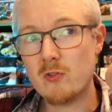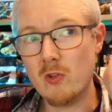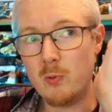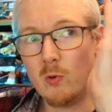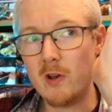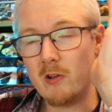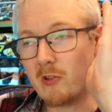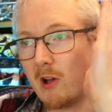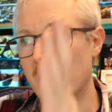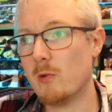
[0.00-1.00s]
so the opponent
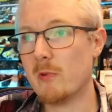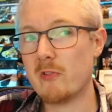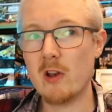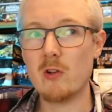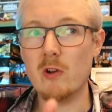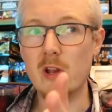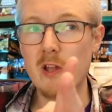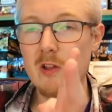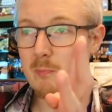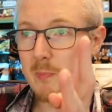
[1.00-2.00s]
is 100% going
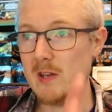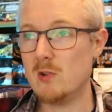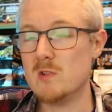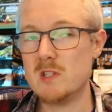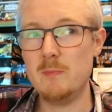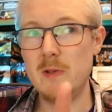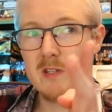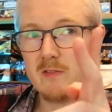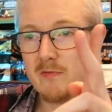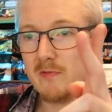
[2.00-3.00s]
to pay 2
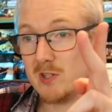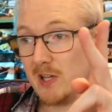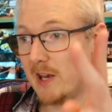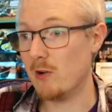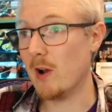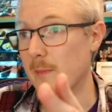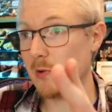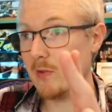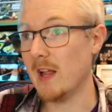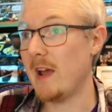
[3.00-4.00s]
CP to interrupt
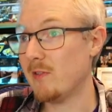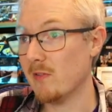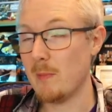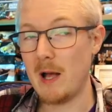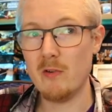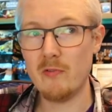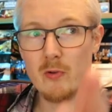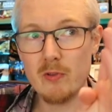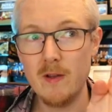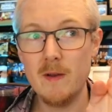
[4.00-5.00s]
on the left of the
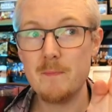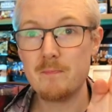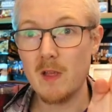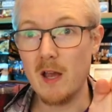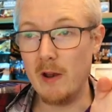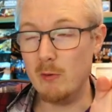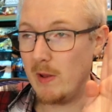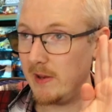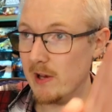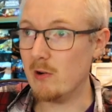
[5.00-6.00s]
battlefield. And
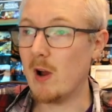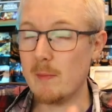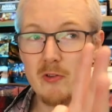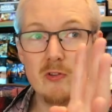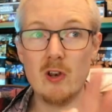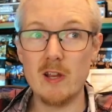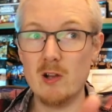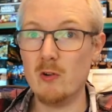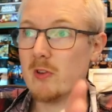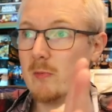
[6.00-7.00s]
when he interrupts, he's going to
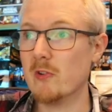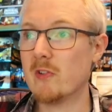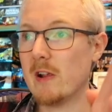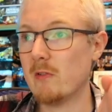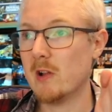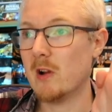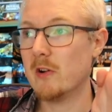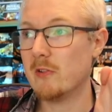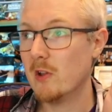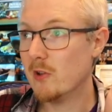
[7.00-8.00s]
kill some of your Sangre
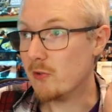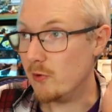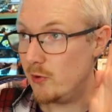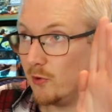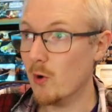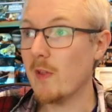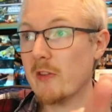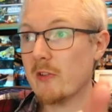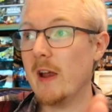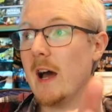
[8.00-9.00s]
Guard. So you know
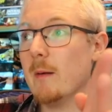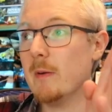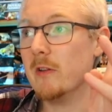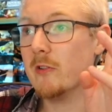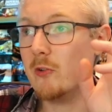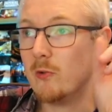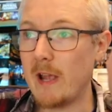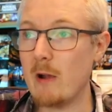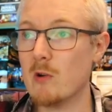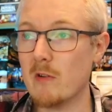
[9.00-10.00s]
that's going to happen. So you
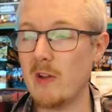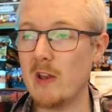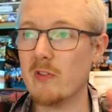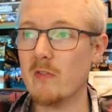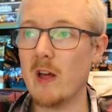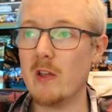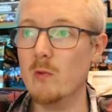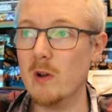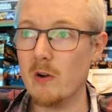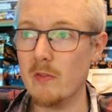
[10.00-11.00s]
counter-offensive that
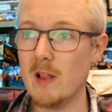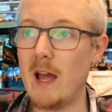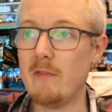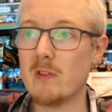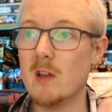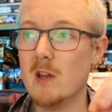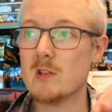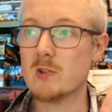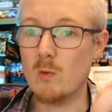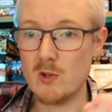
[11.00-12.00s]
unit on the left.
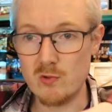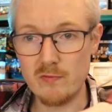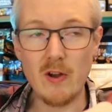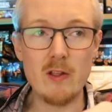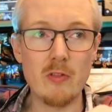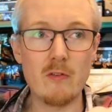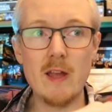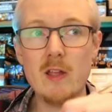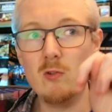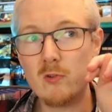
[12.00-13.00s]
So once you fight on the
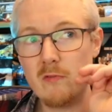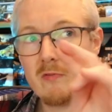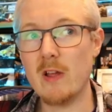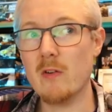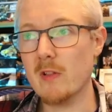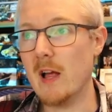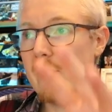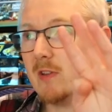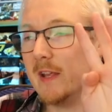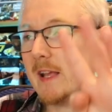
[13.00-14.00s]
right, you can fight on the
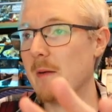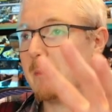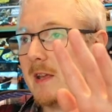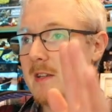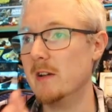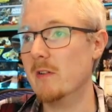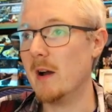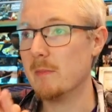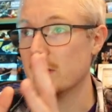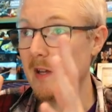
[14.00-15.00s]
left and you can't pay to
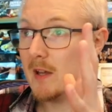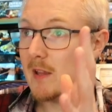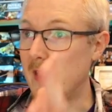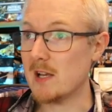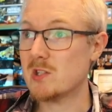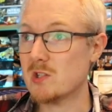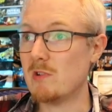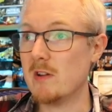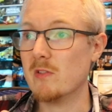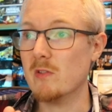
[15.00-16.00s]
interrupt. That's the
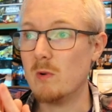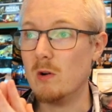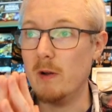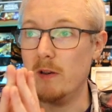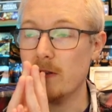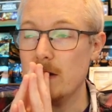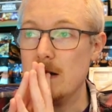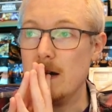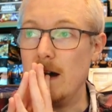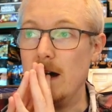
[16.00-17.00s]
strength of the Whirlwind.
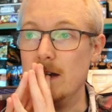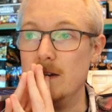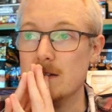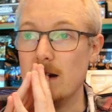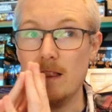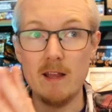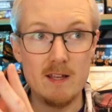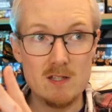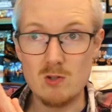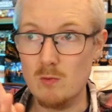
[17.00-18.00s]
And I
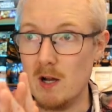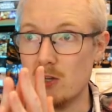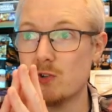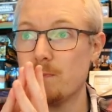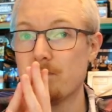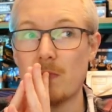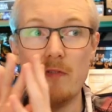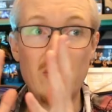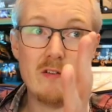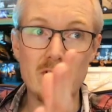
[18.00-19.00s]
like it so much.
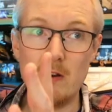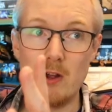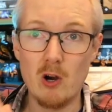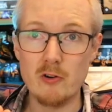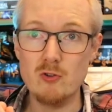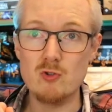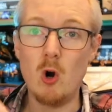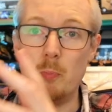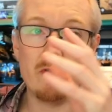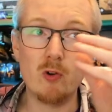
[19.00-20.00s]
I find it very hard to
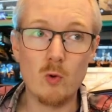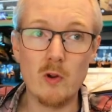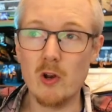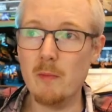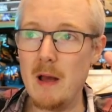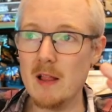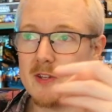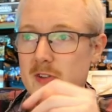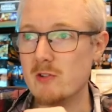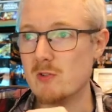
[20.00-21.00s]
drop if you're going on a
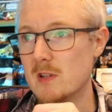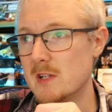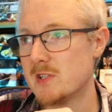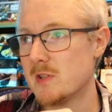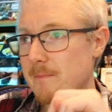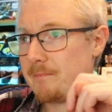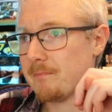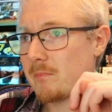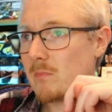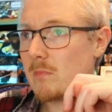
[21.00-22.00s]
melee-centric list.
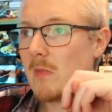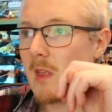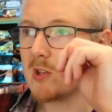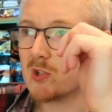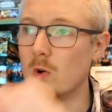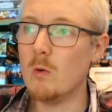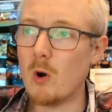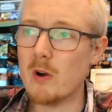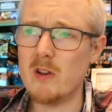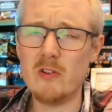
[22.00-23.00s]
Soul
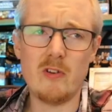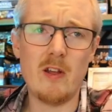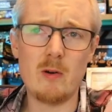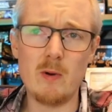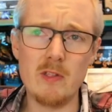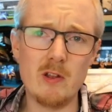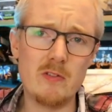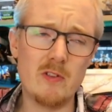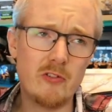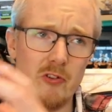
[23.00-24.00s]
Warden is another one that
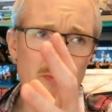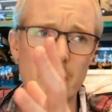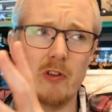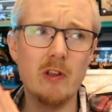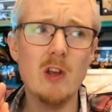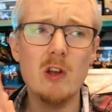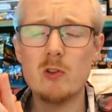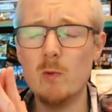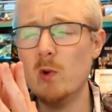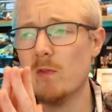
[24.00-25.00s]
this is missing.
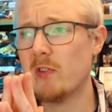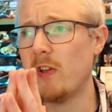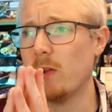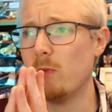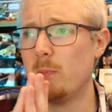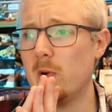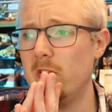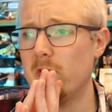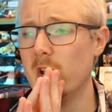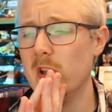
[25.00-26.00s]
So we do have the Sangre
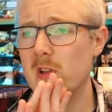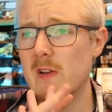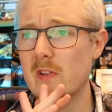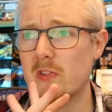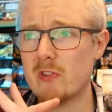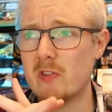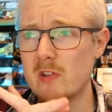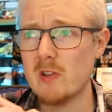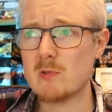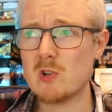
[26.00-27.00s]
Priest to give us a
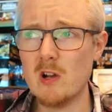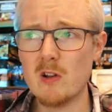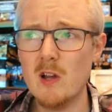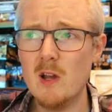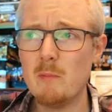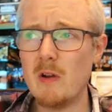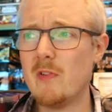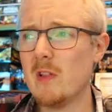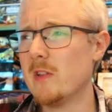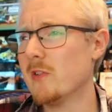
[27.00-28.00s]
6-up shrug, but I
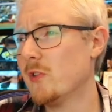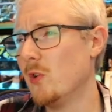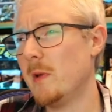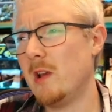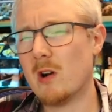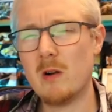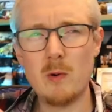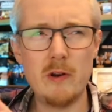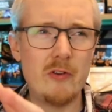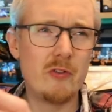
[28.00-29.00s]
feel like there's so many
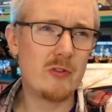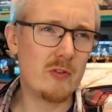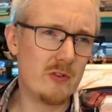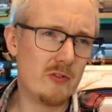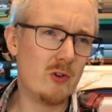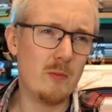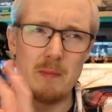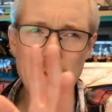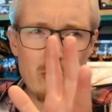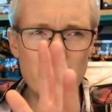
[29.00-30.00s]
armories, there's so
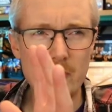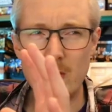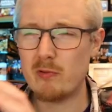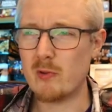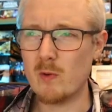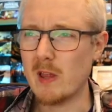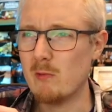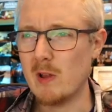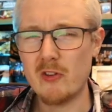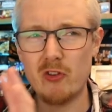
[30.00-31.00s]
many powers now throwing
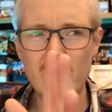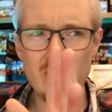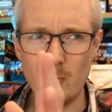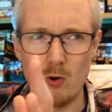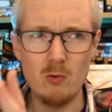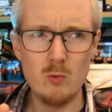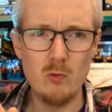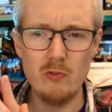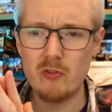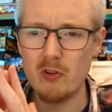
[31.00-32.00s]
out like 6 mortal
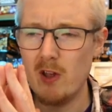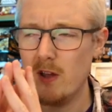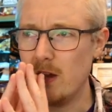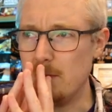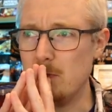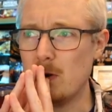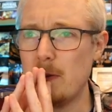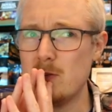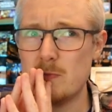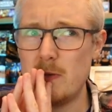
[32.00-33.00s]
wounds. I mean, we're
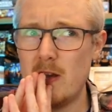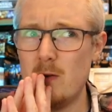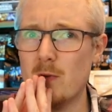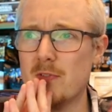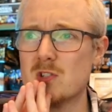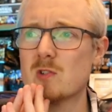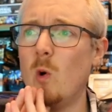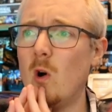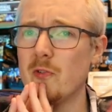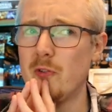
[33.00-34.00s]
about to be hit with the
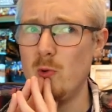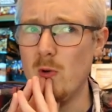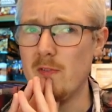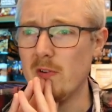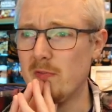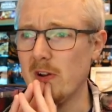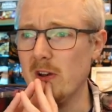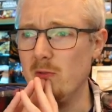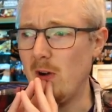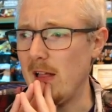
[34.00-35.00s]
Squats, who have a
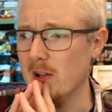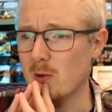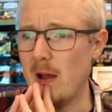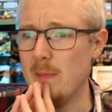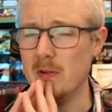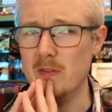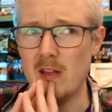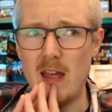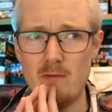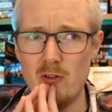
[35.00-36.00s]
friggin' relic weapon
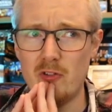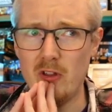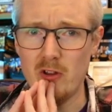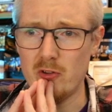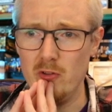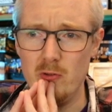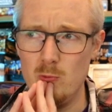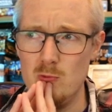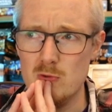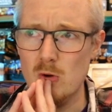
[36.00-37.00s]
that every 6 on the
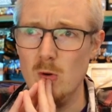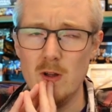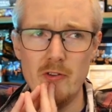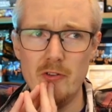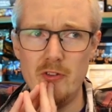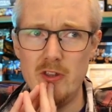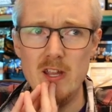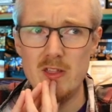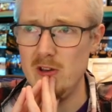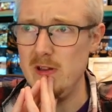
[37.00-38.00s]
wound roll is
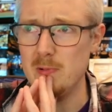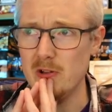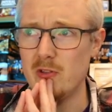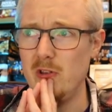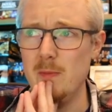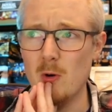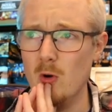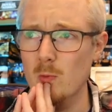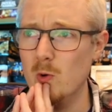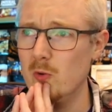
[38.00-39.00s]
D3 plus 3
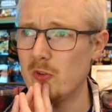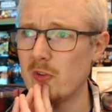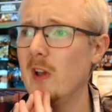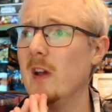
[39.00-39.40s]
mortal wounds.